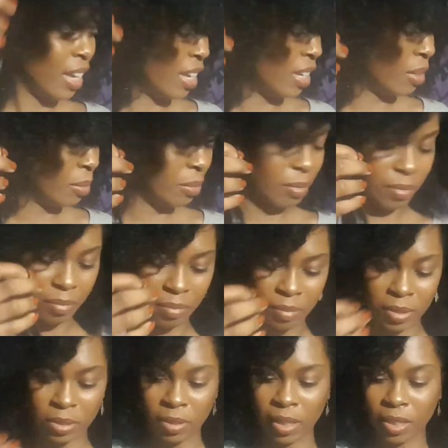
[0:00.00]
um,
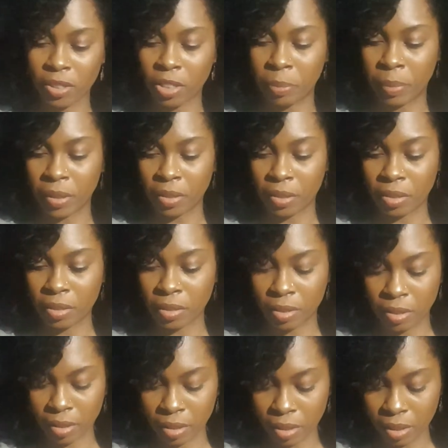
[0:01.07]
it's quite good
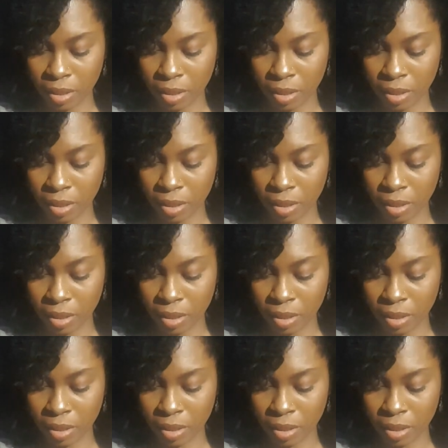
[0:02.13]
because